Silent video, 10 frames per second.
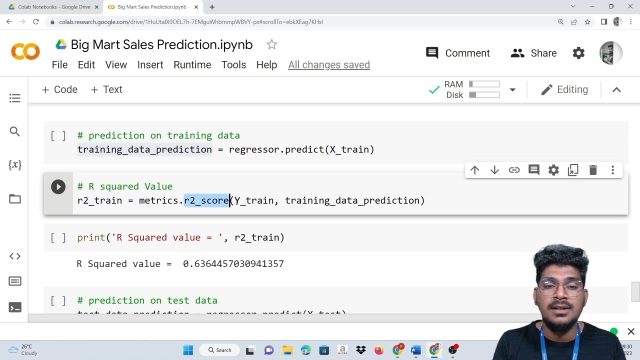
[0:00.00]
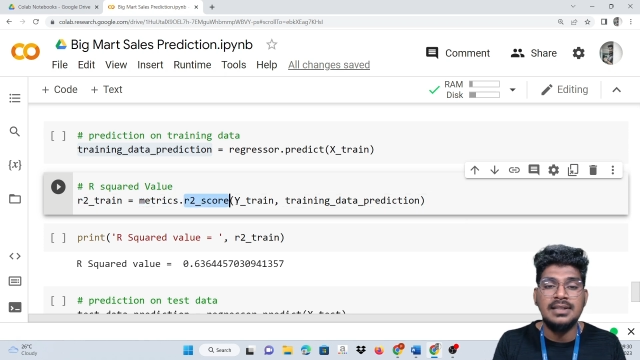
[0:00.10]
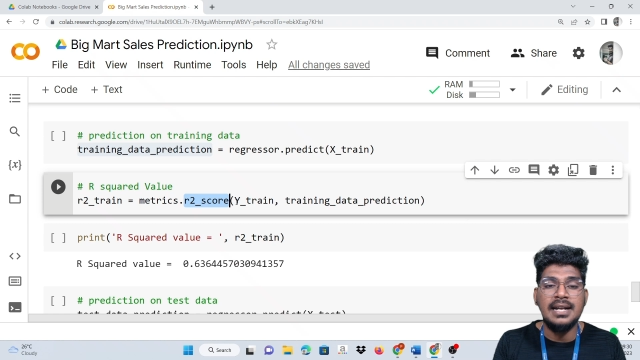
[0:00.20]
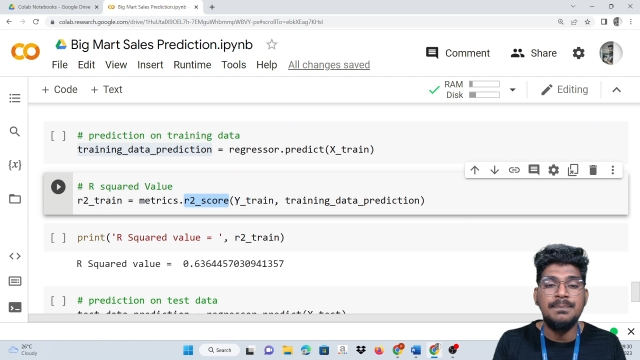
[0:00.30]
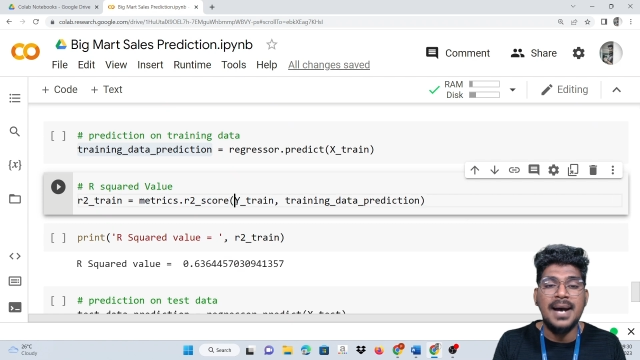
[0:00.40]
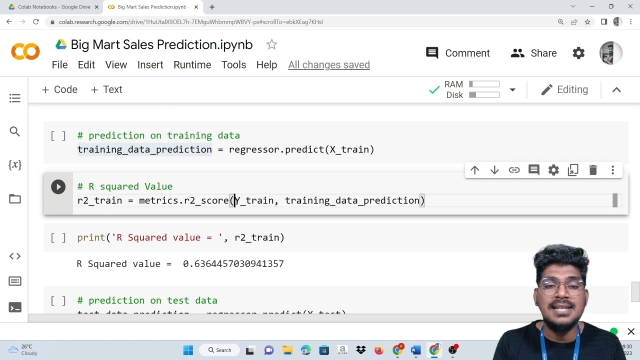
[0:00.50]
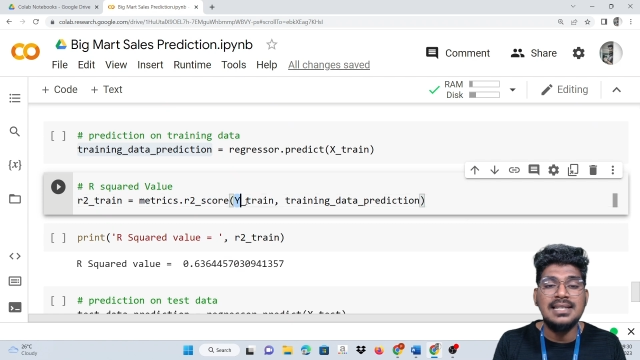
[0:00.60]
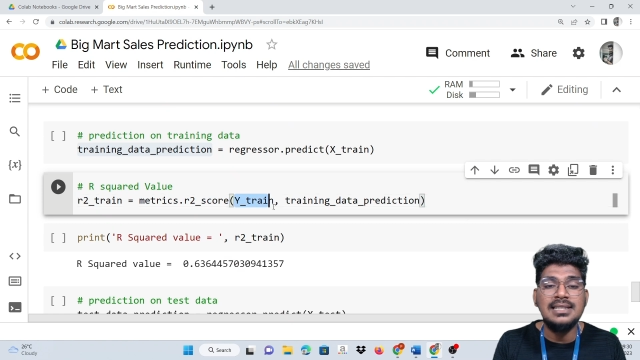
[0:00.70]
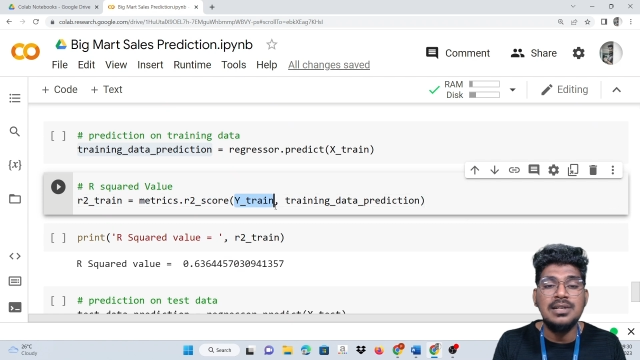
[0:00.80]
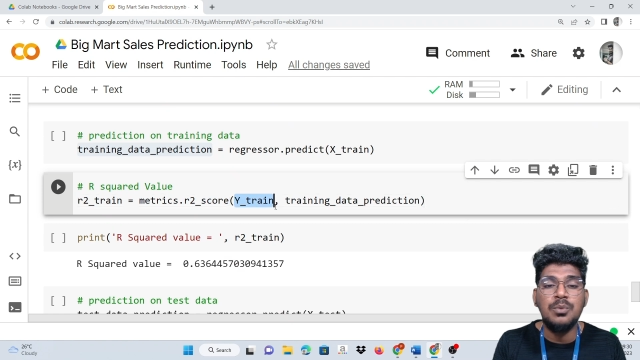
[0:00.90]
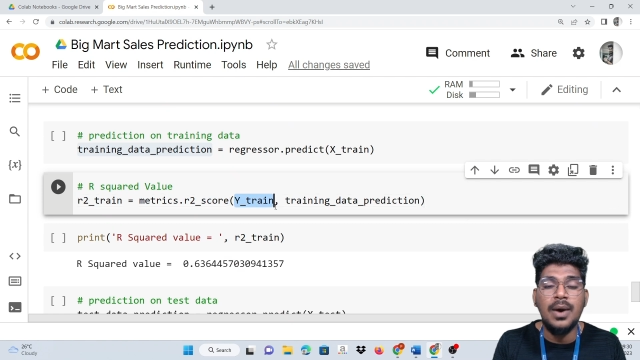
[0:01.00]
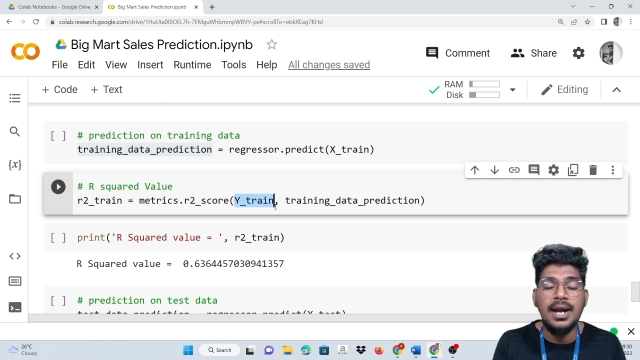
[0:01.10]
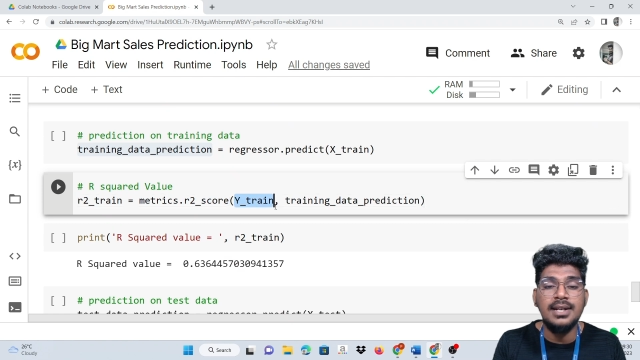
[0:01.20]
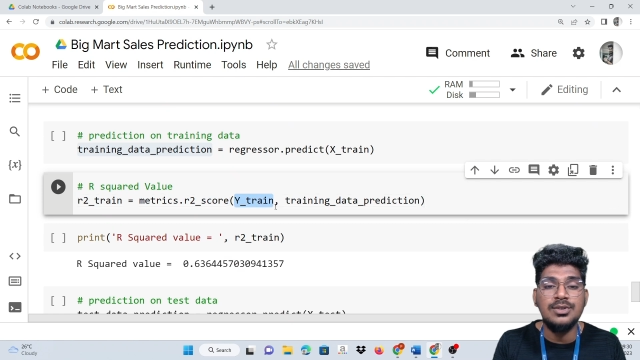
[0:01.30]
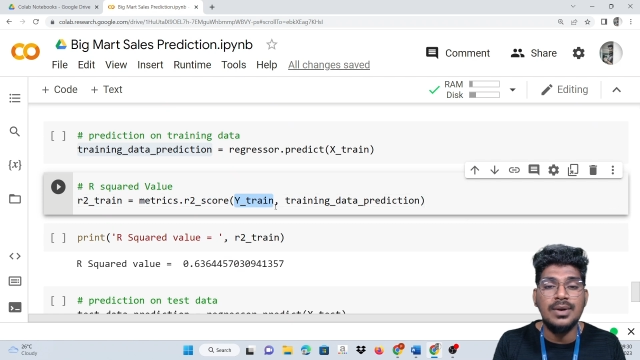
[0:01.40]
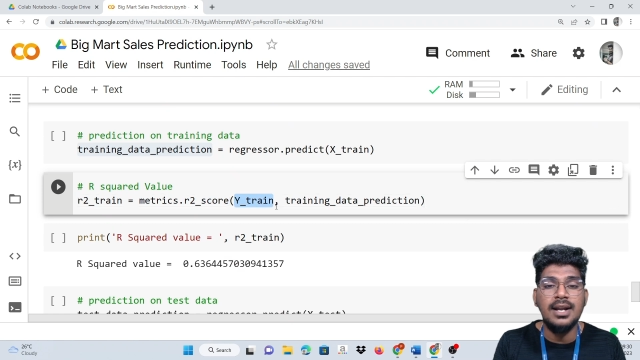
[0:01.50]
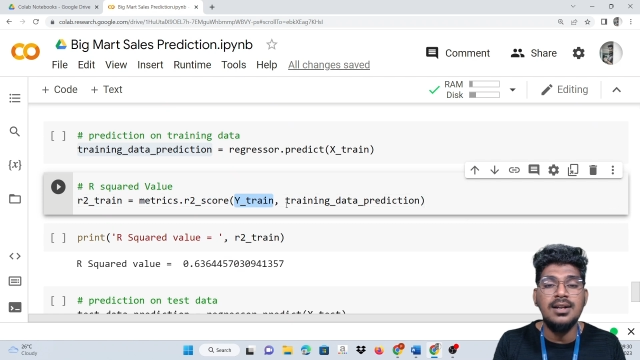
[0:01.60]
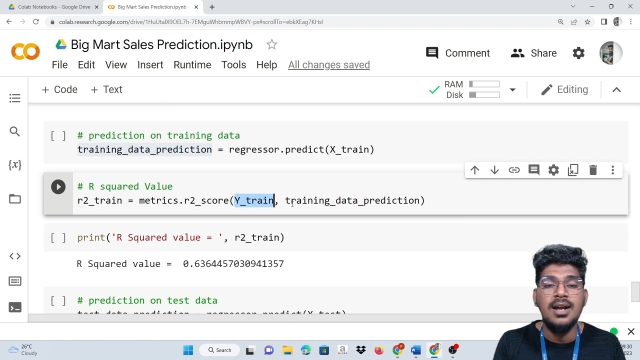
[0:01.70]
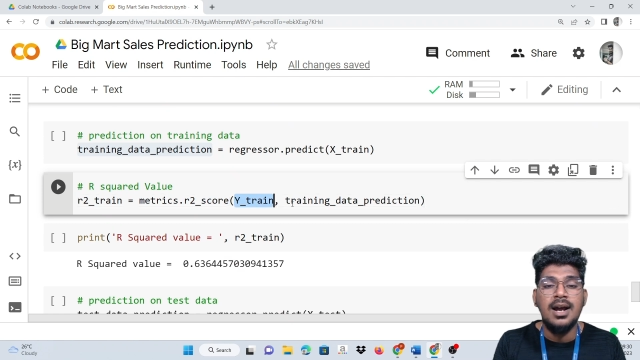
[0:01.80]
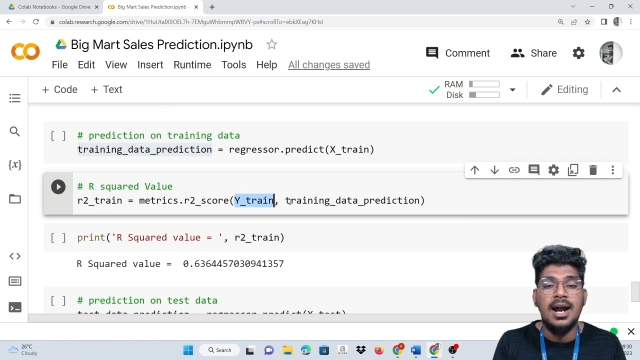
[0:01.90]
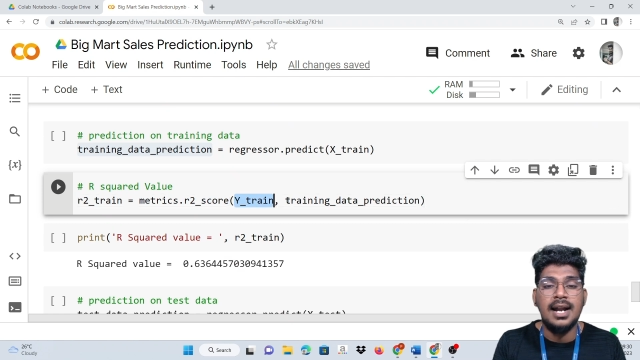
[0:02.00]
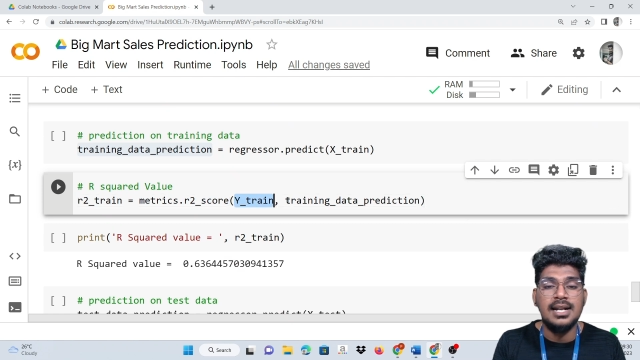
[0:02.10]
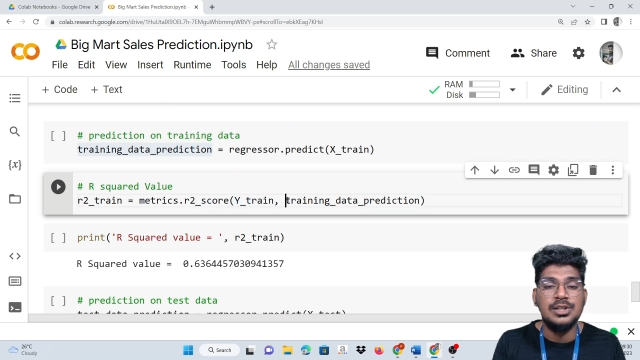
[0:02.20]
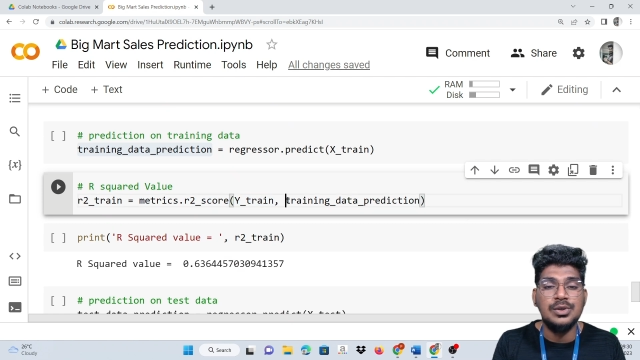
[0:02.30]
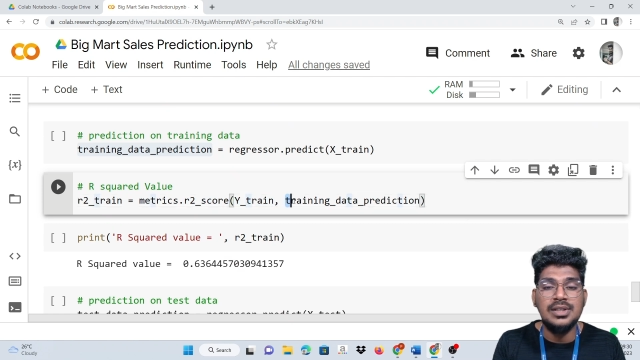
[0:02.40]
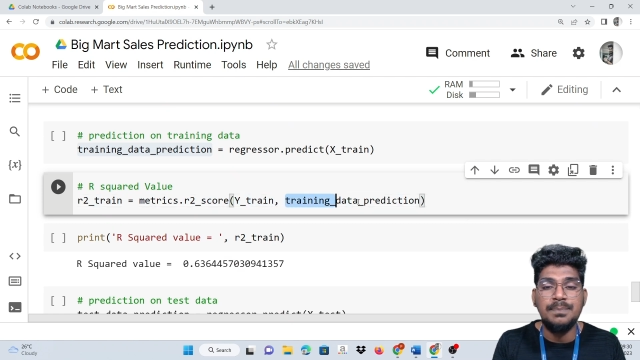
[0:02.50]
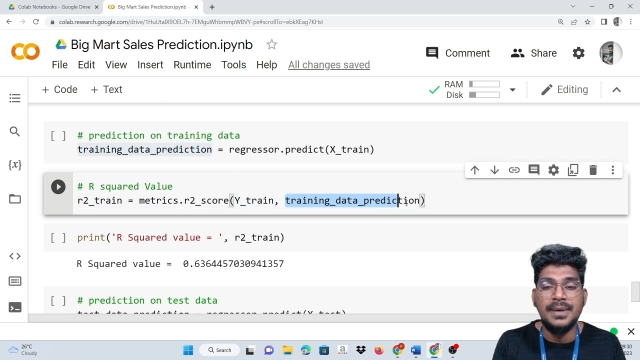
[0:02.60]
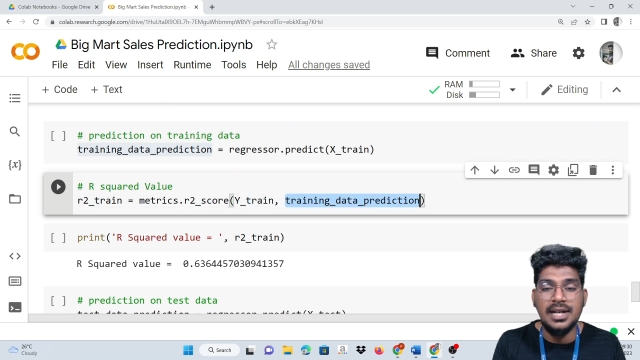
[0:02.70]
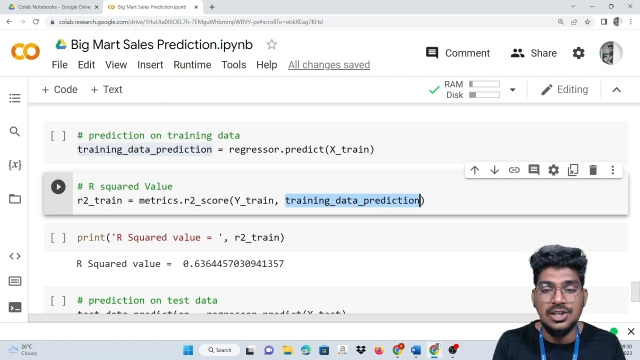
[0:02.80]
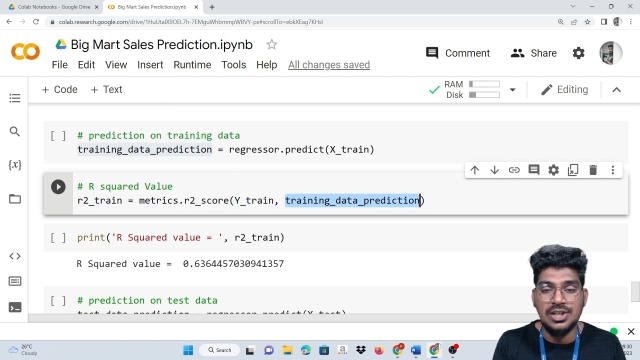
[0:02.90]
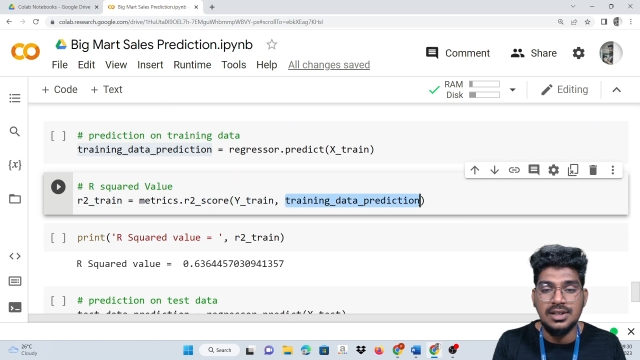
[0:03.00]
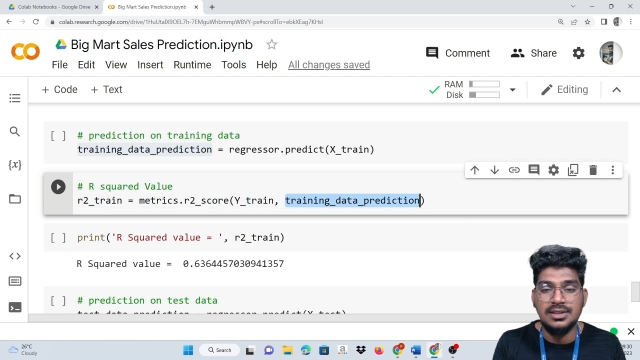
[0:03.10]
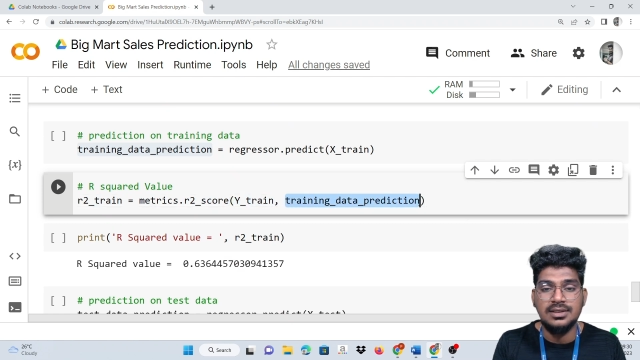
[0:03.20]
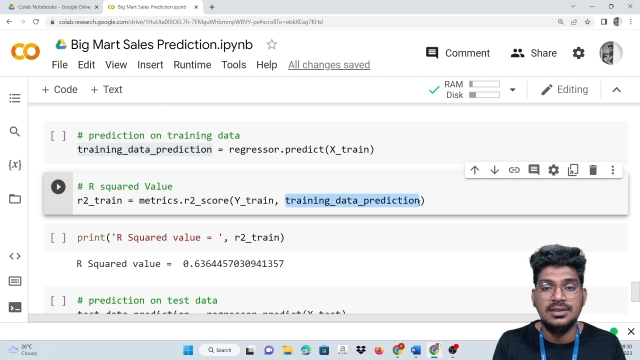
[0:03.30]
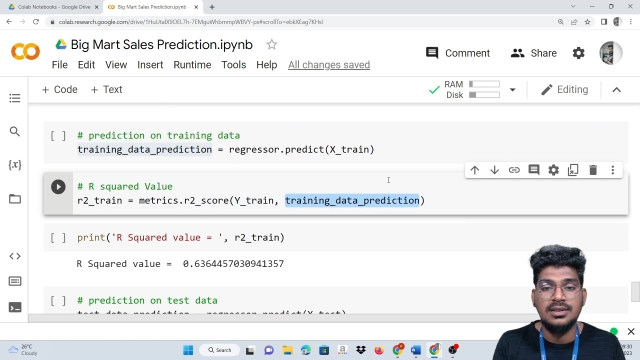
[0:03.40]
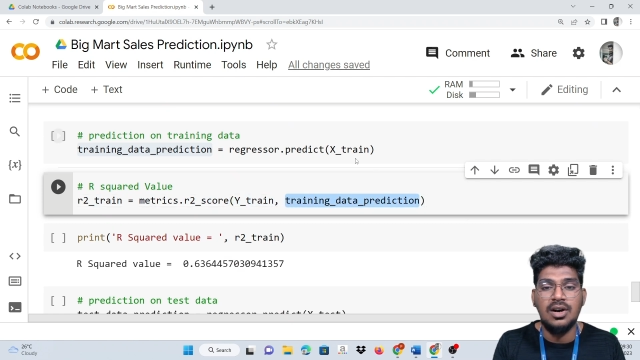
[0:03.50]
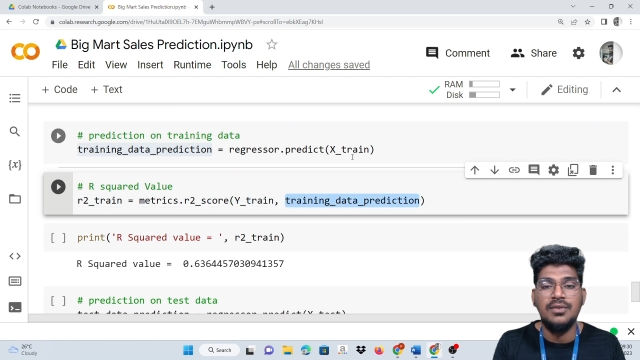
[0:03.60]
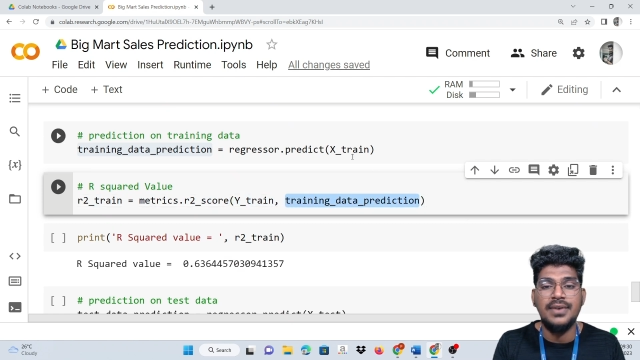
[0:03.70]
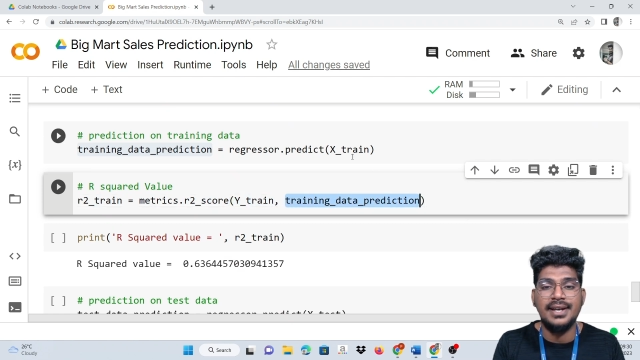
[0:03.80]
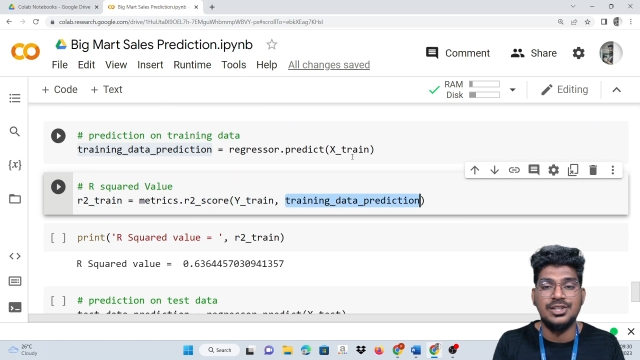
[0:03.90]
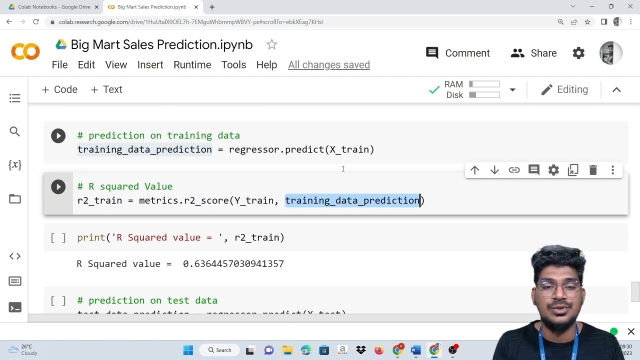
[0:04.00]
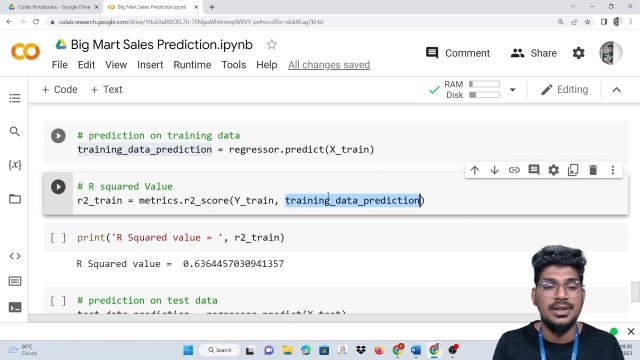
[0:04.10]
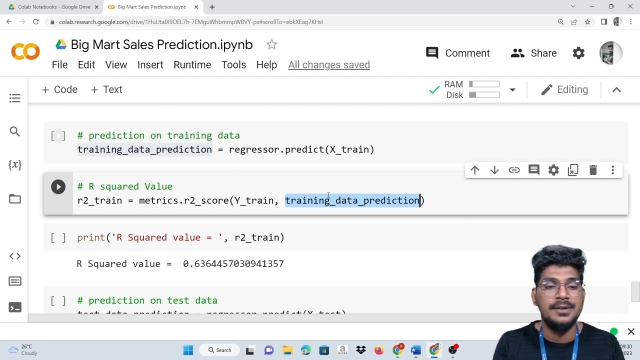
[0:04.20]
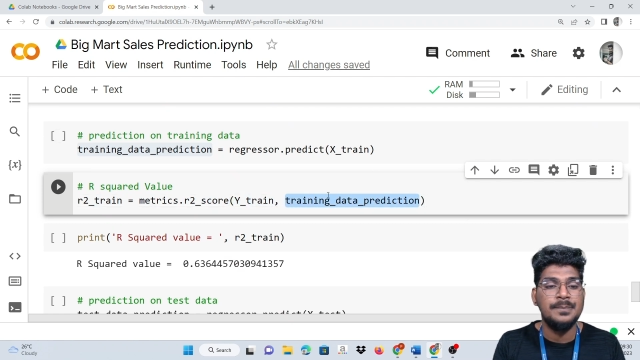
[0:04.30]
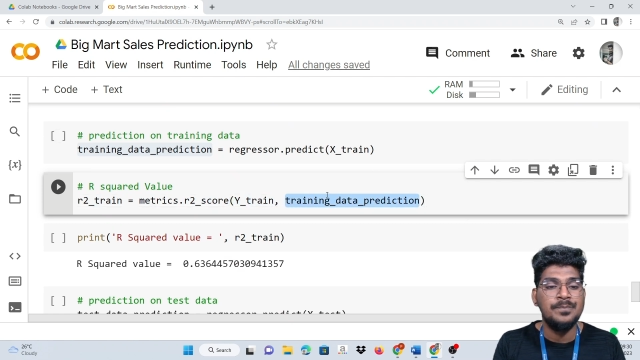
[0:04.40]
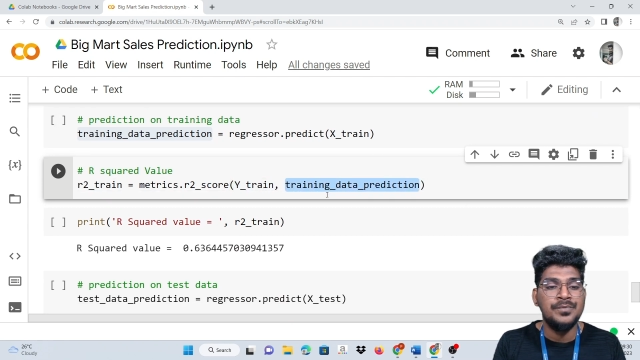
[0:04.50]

Then passing the Y train and also the prediction of X train.